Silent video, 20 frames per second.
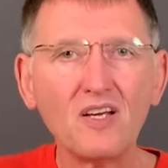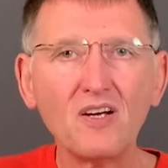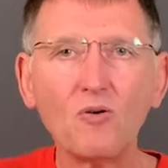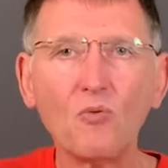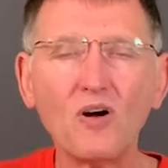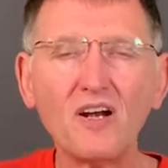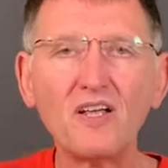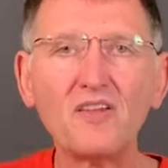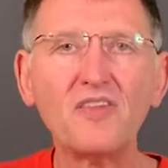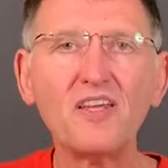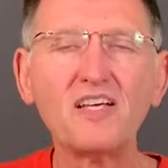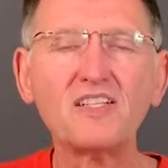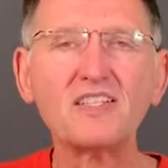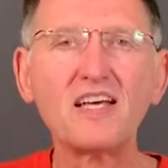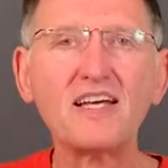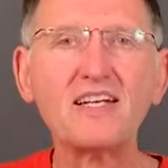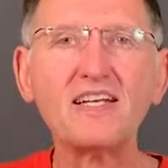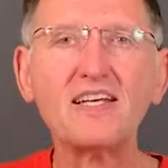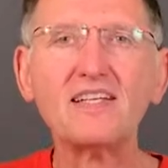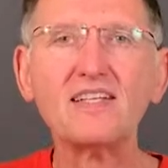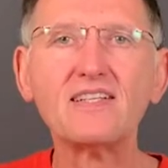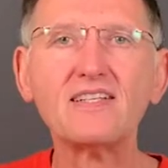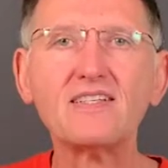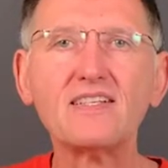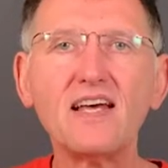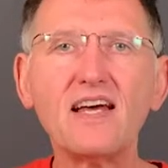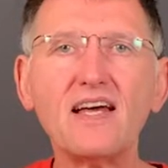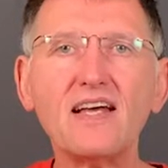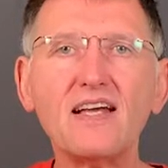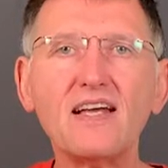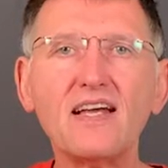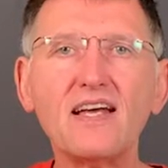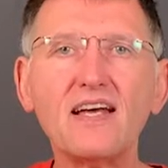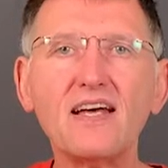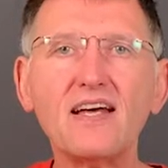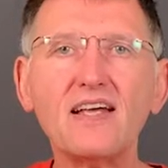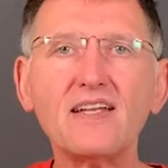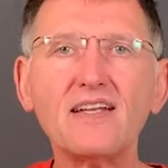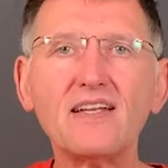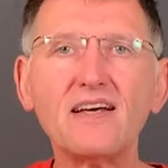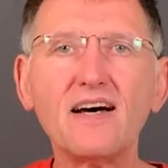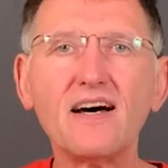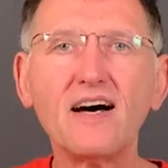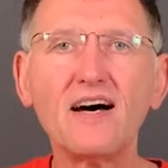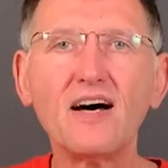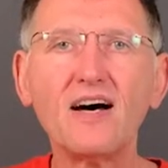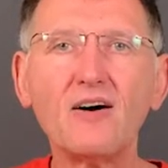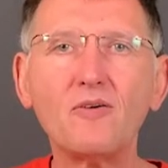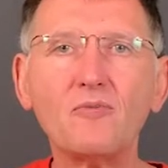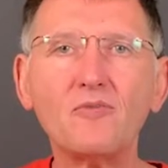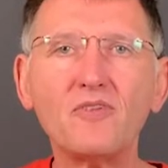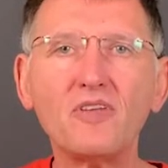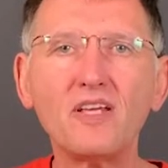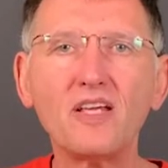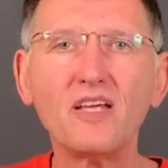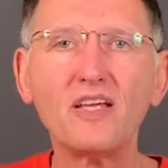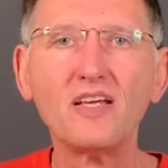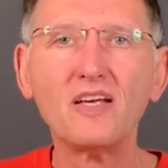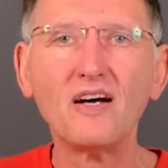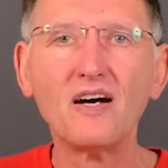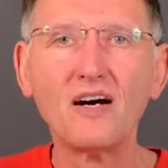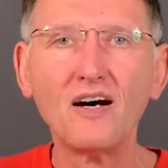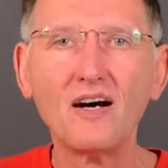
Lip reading: One of the things I didn't say in the